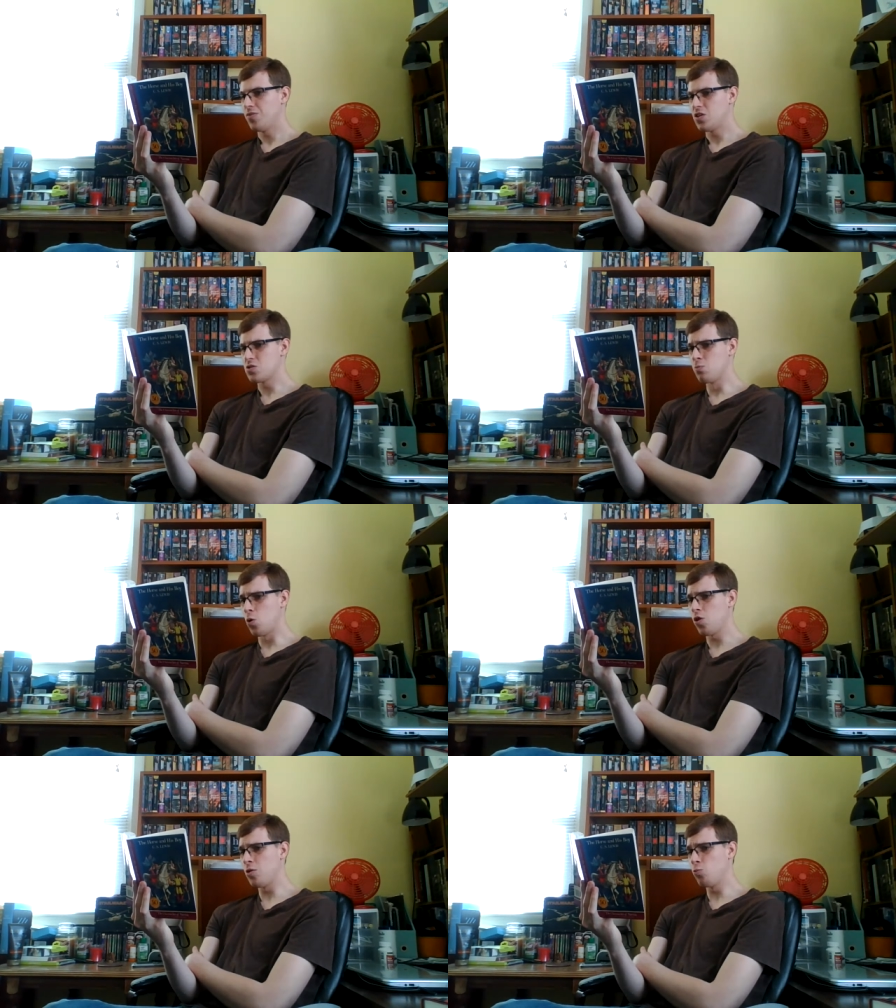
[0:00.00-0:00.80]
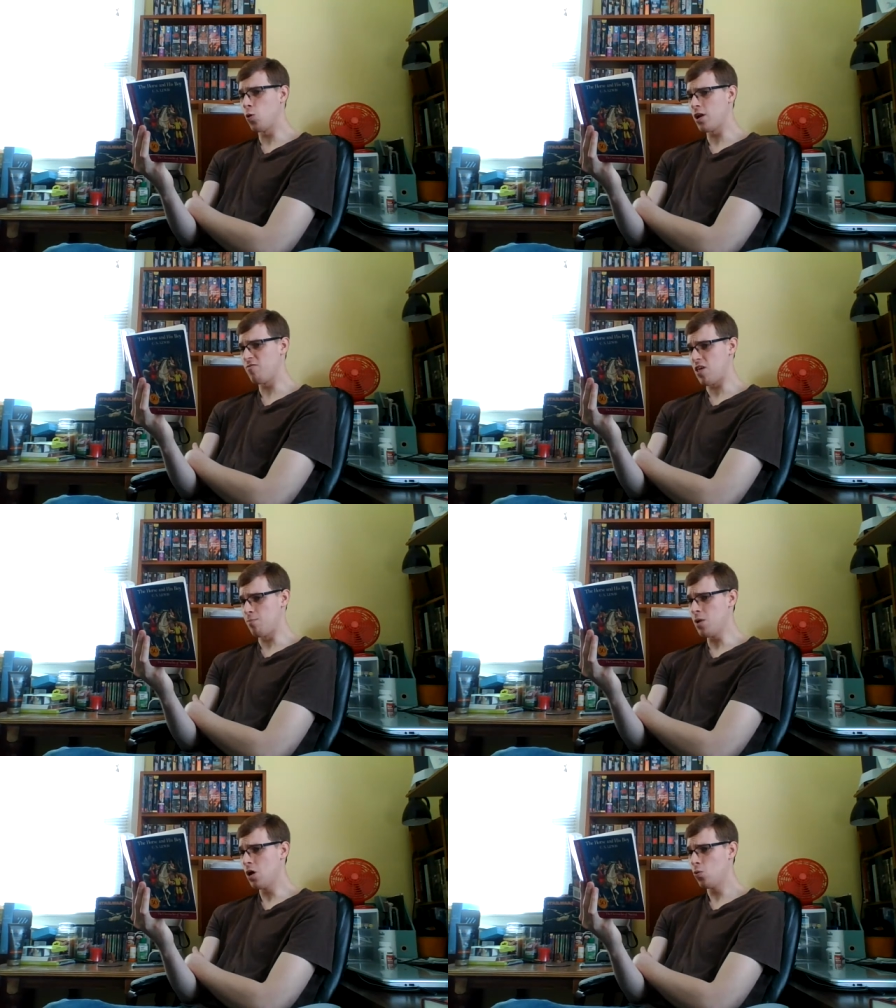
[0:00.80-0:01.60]
There's more than one of
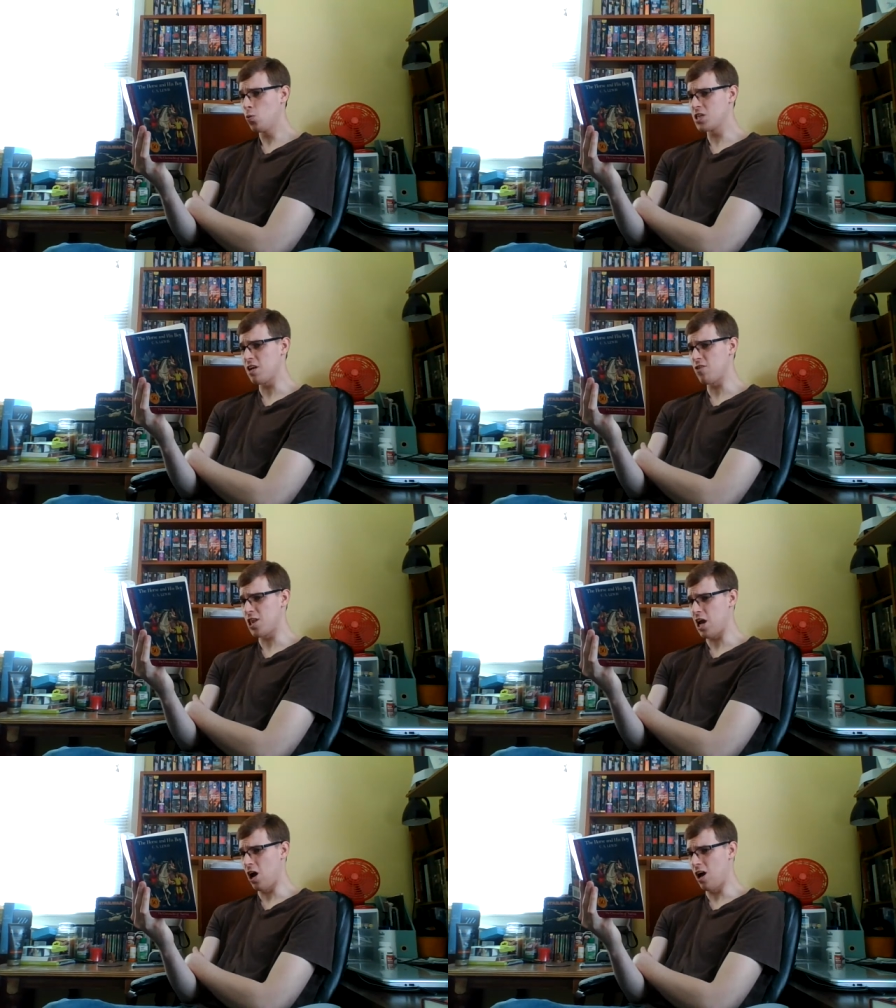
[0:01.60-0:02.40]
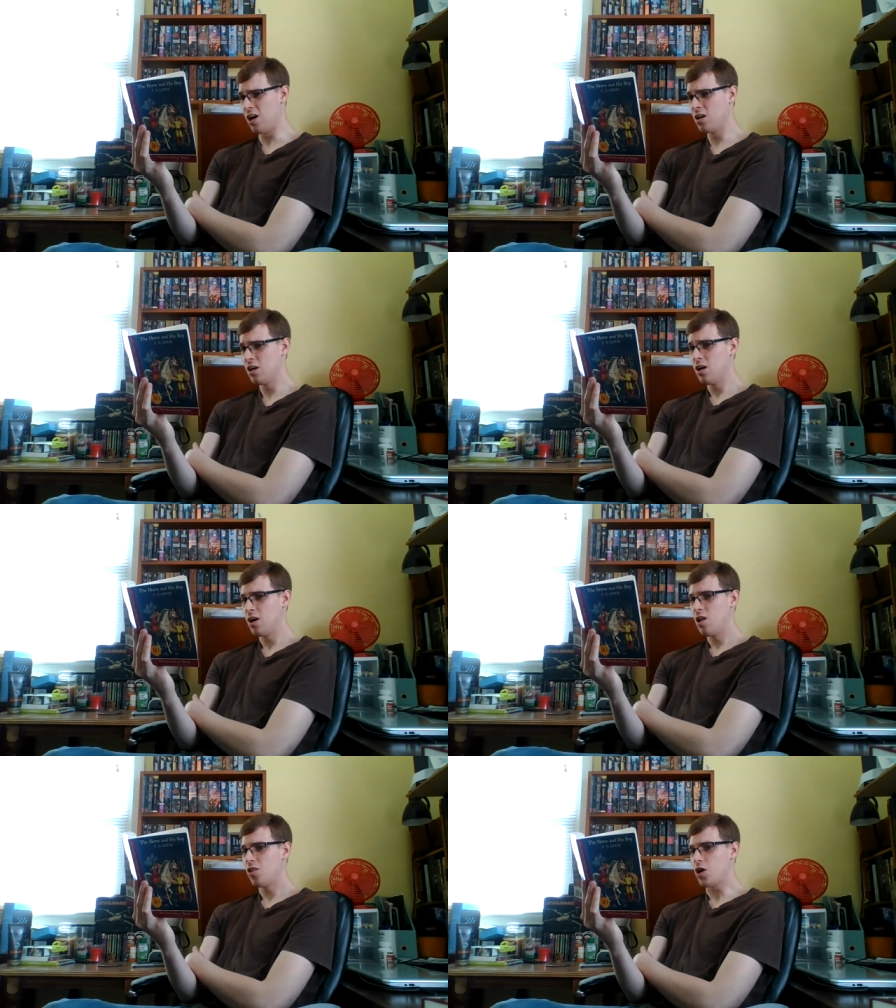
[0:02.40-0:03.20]
them, whatever they are,
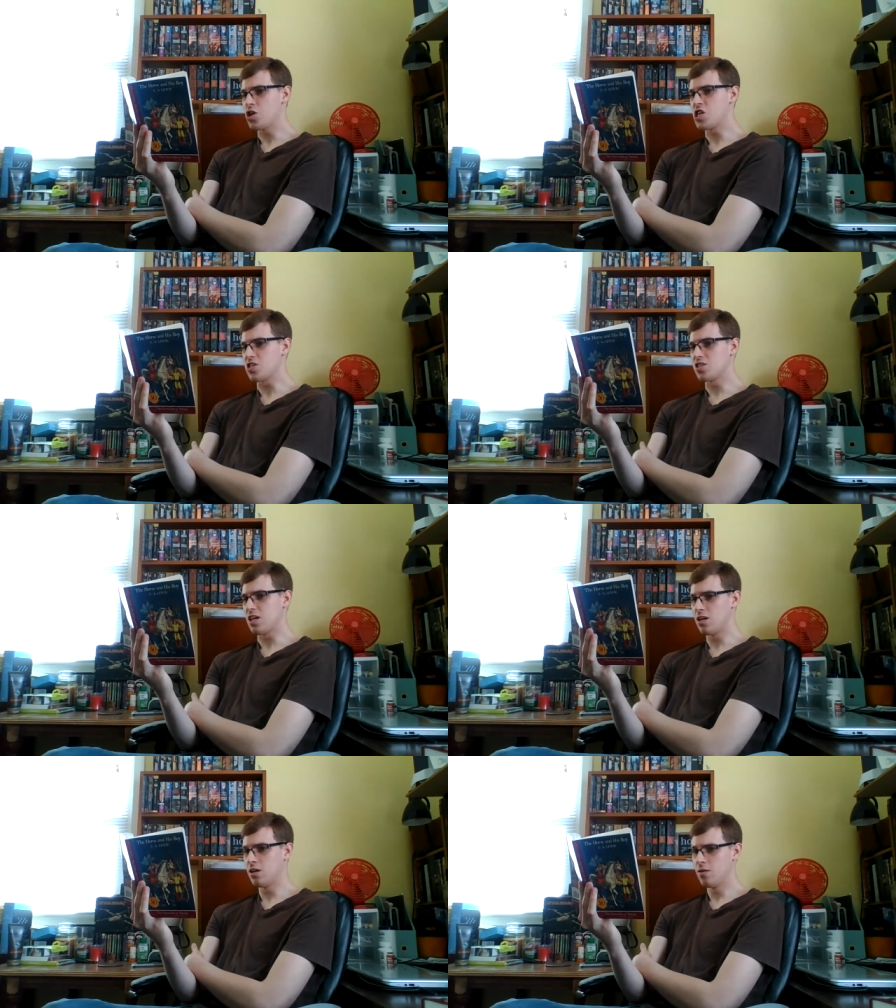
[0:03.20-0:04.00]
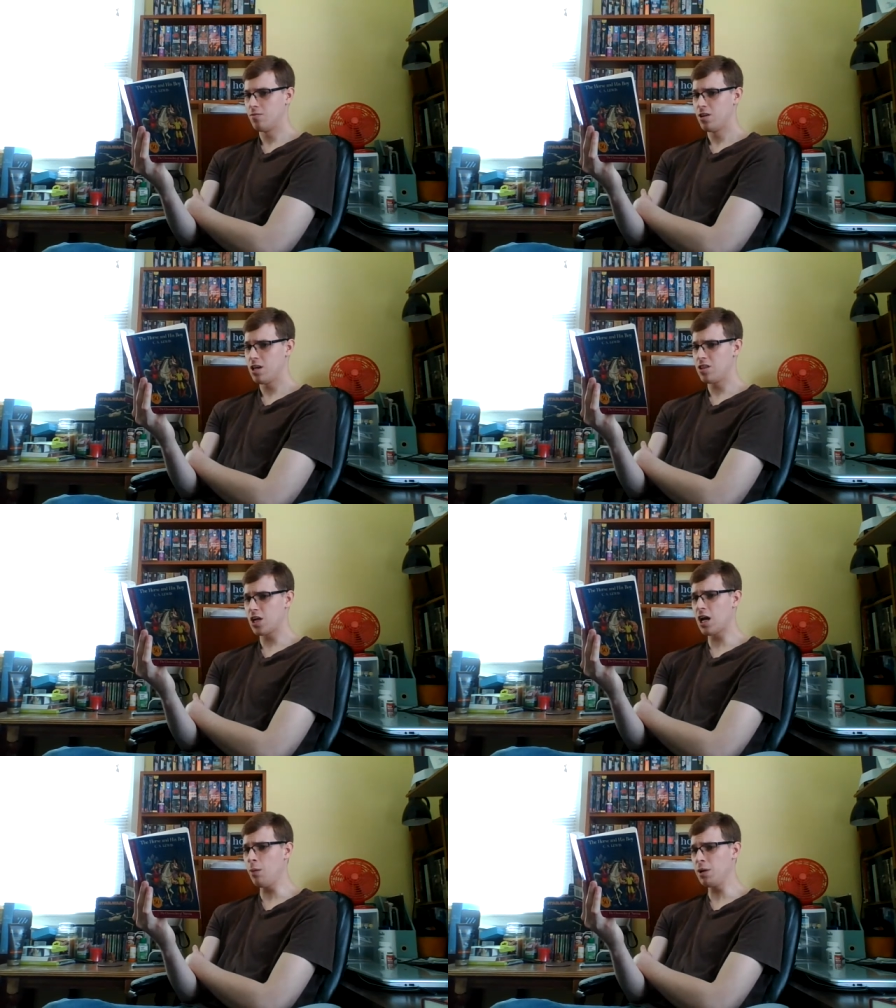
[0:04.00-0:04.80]
thought Shasta, and they're
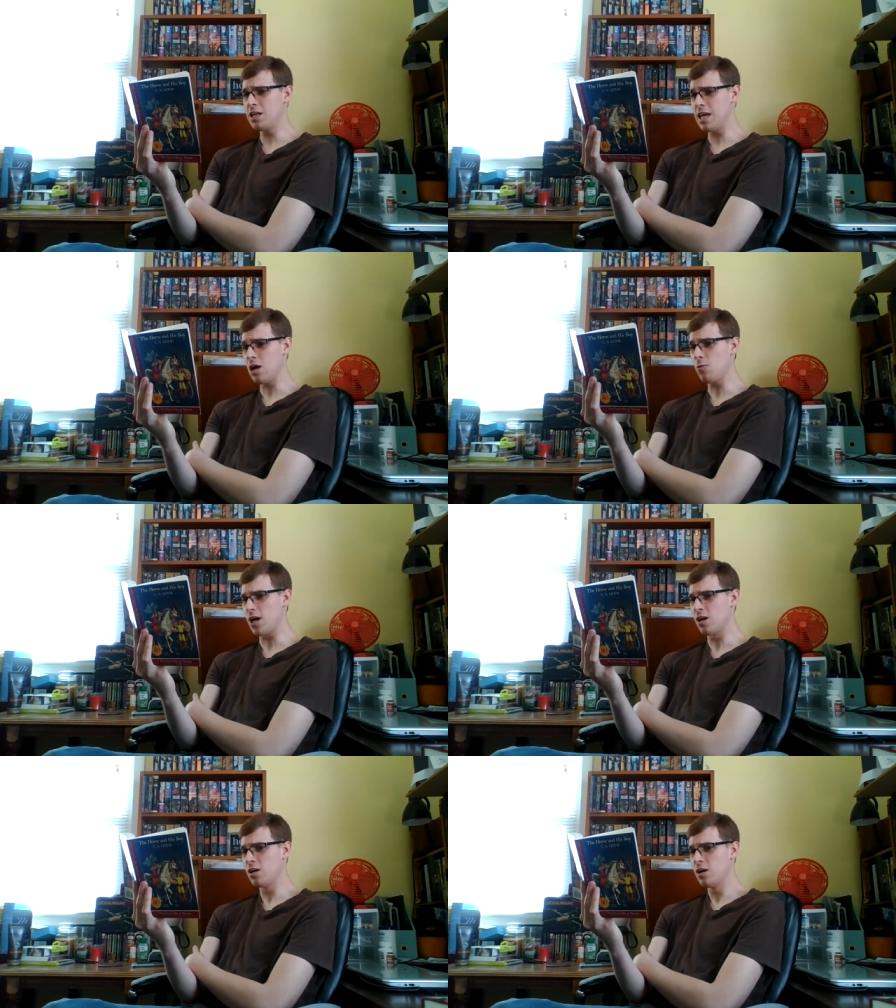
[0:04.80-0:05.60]
coming nearer.